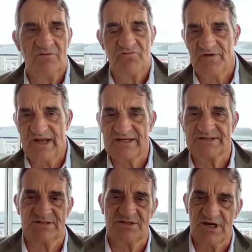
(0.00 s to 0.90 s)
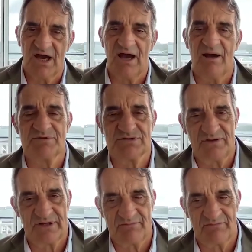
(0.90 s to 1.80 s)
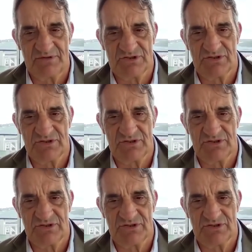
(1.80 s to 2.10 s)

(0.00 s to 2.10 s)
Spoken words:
finesse and charm sort of thing.